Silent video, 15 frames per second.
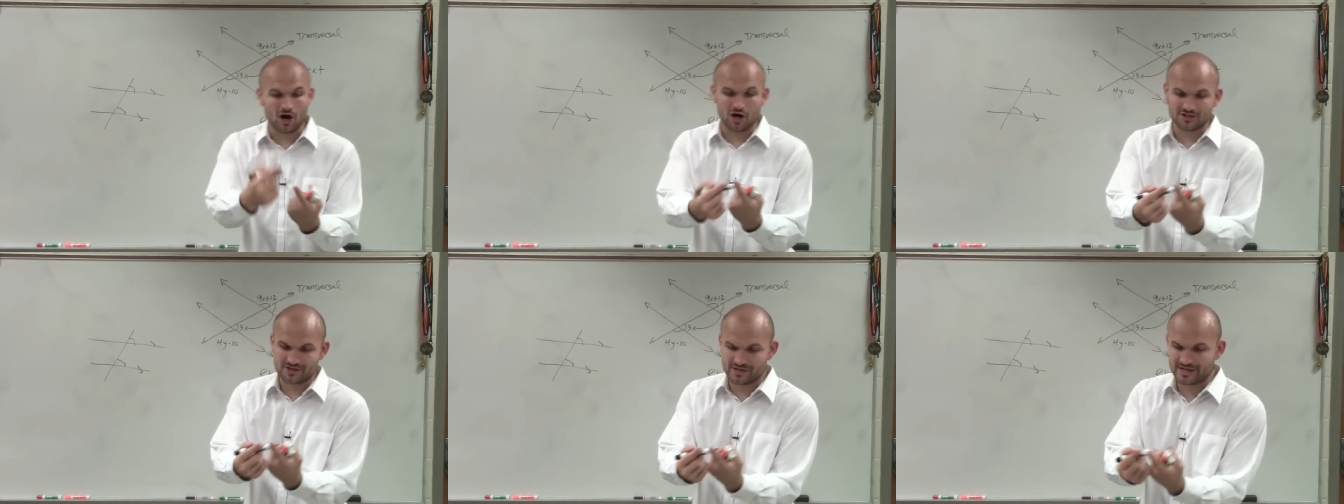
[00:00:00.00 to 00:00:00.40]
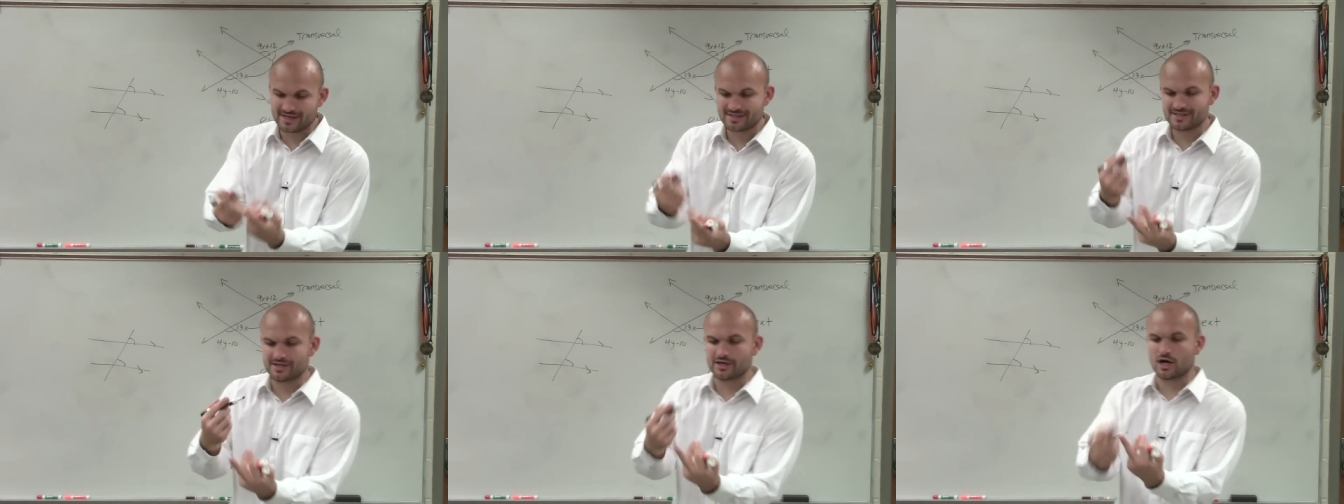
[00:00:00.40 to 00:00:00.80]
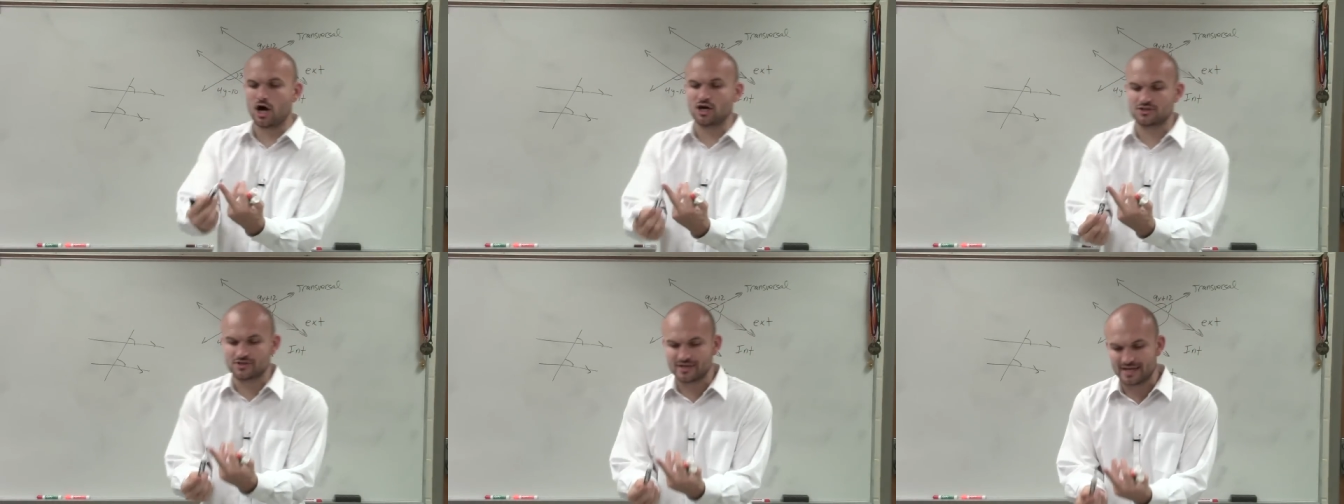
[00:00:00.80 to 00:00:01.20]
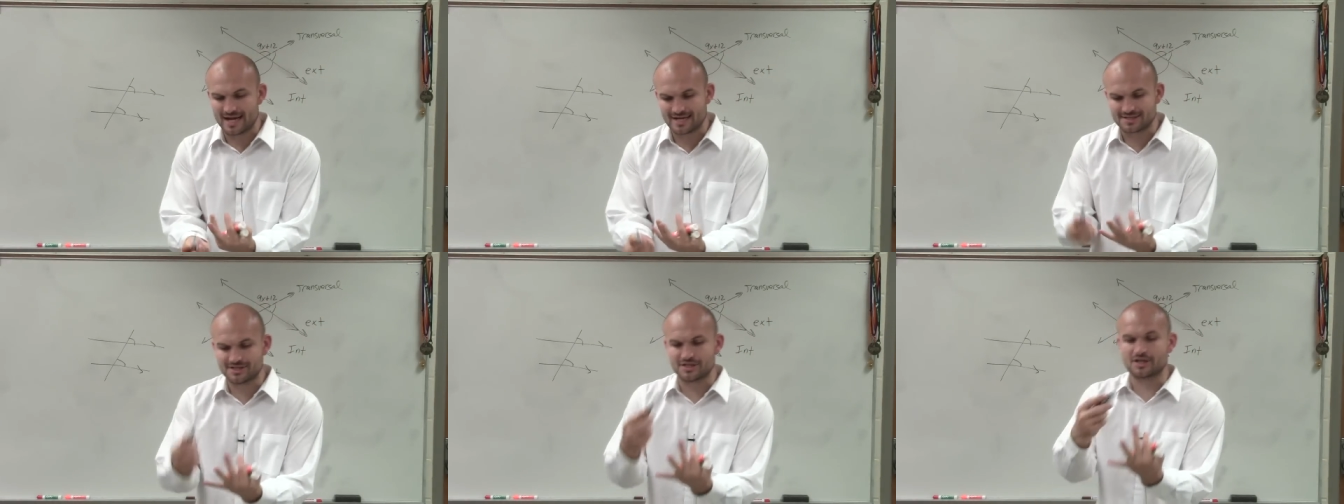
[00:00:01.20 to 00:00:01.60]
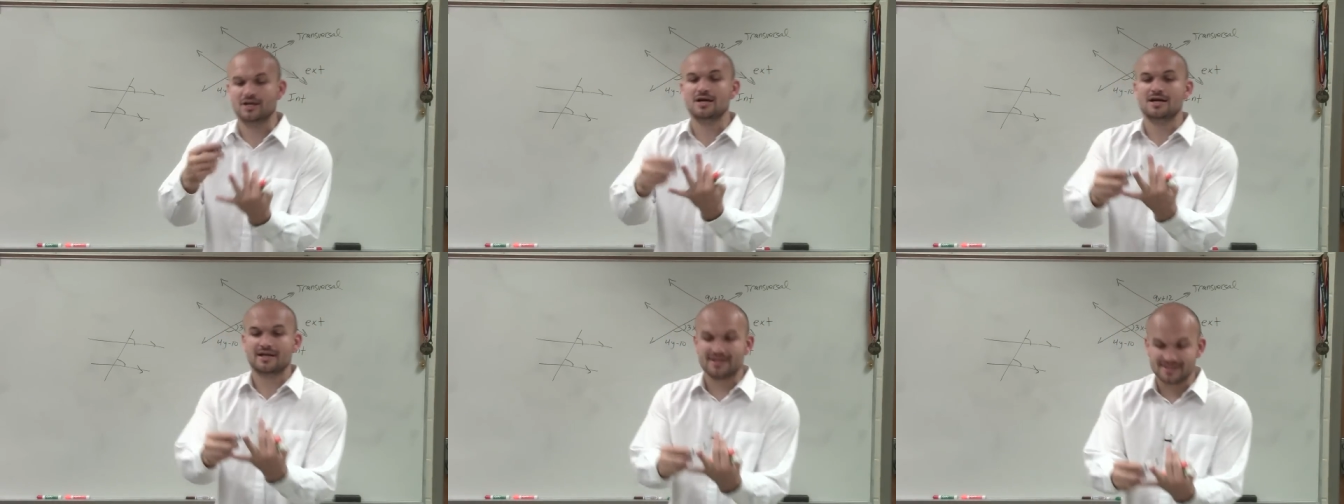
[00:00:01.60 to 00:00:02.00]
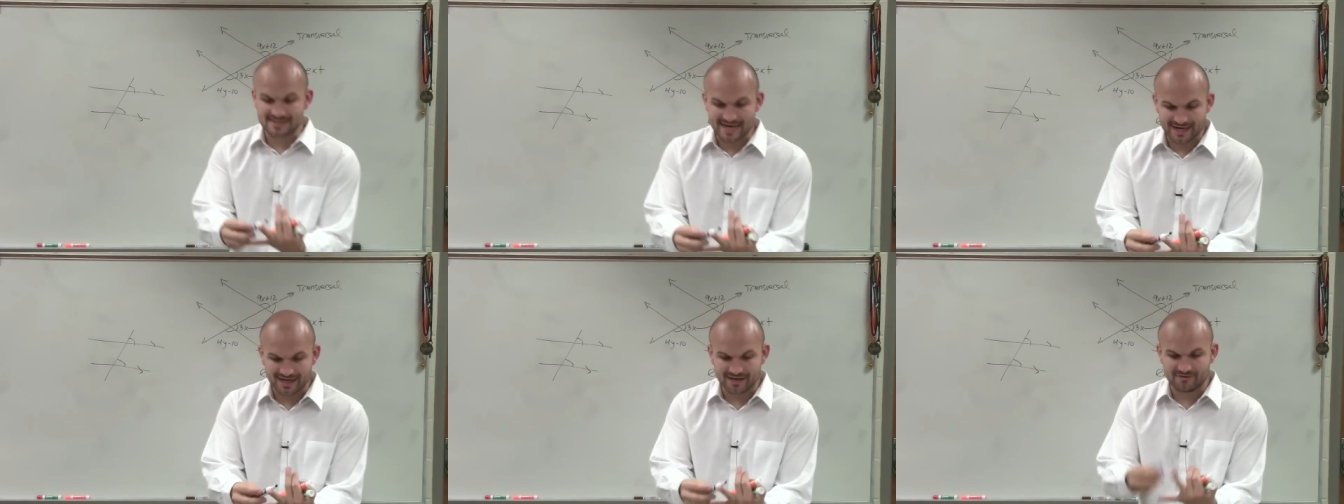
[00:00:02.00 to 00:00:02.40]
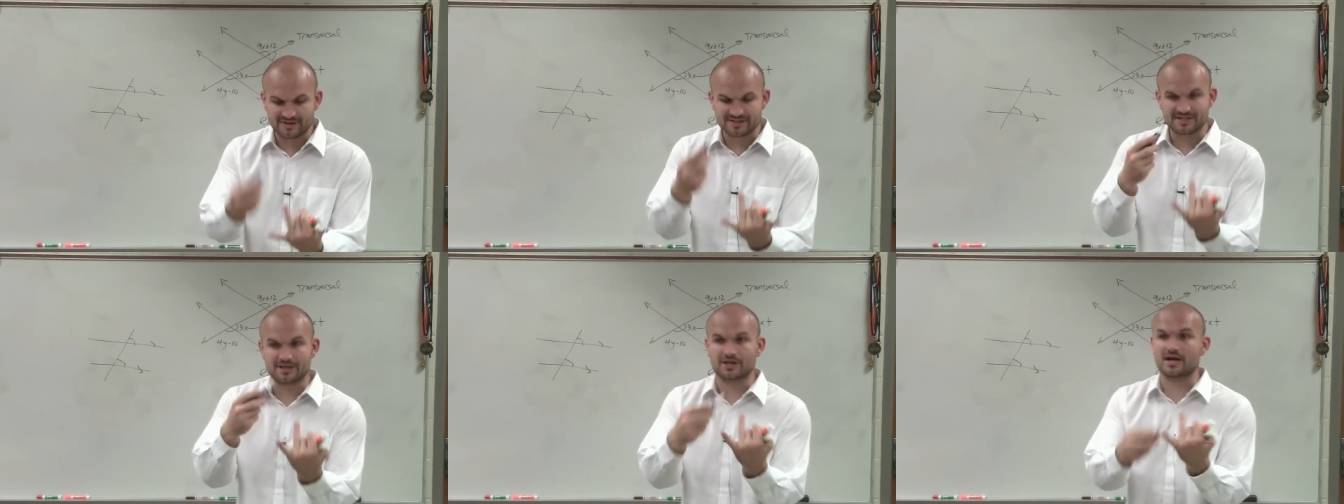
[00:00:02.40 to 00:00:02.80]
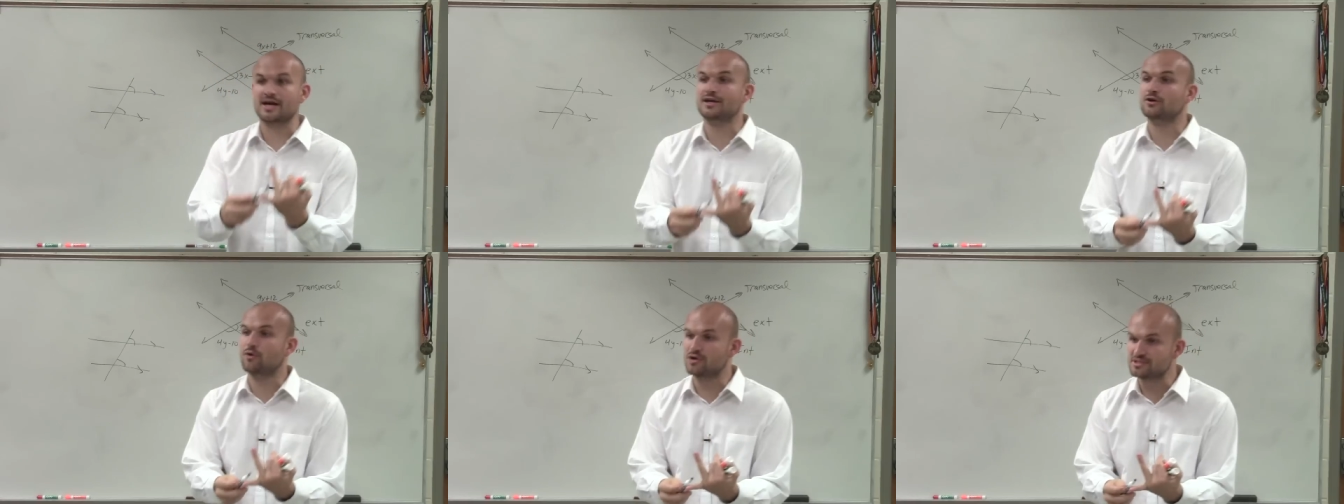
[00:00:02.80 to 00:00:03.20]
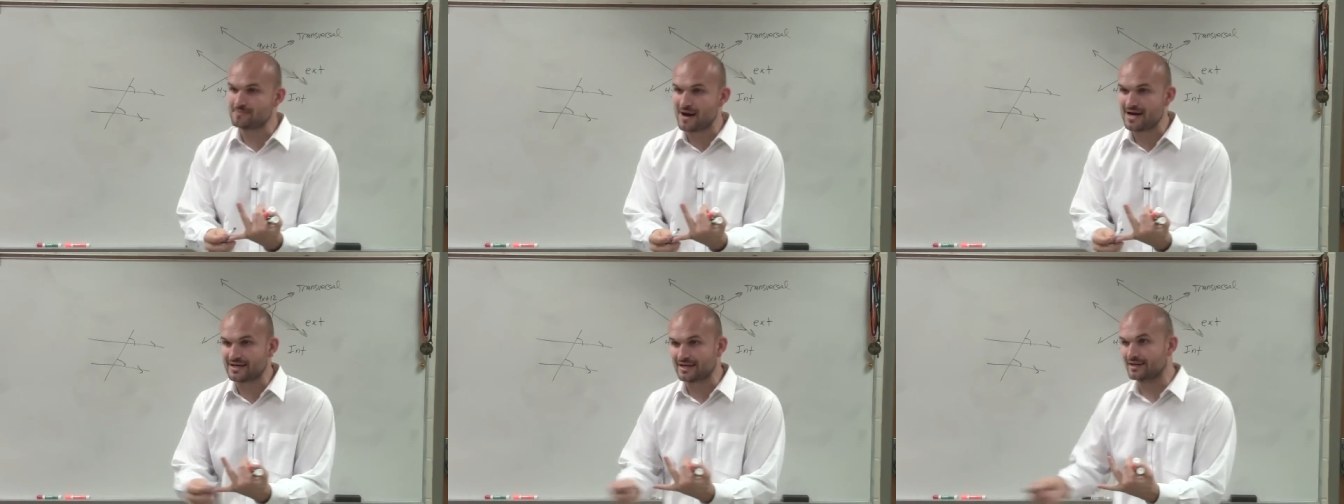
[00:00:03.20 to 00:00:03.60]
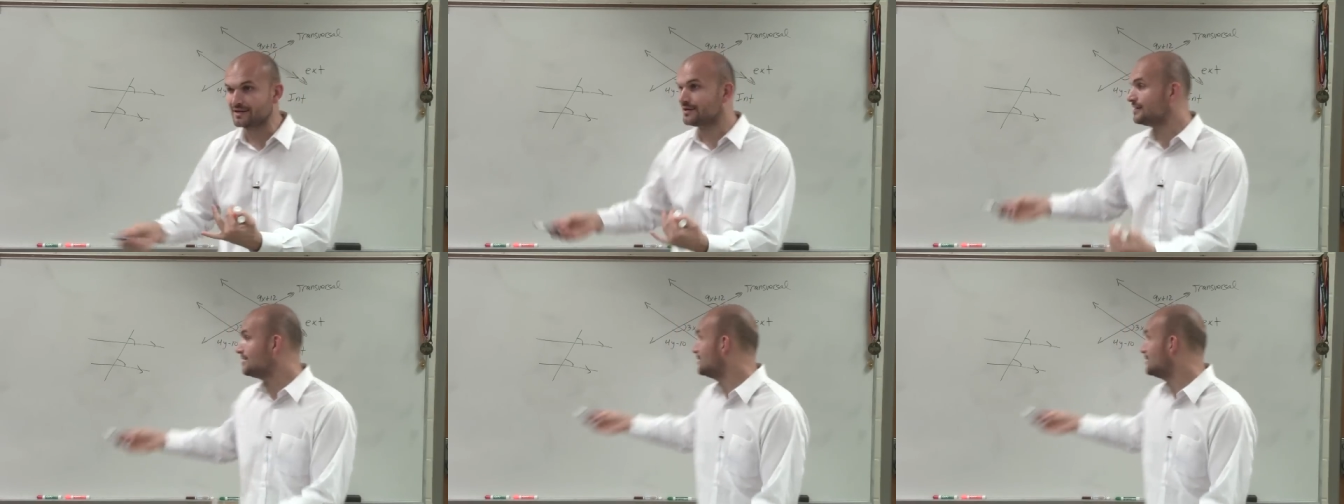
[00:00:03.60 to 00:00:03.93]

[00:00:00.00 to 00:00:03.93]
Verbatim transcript: Alternate interior, alternate exterior, consecutive interior, and corresponding.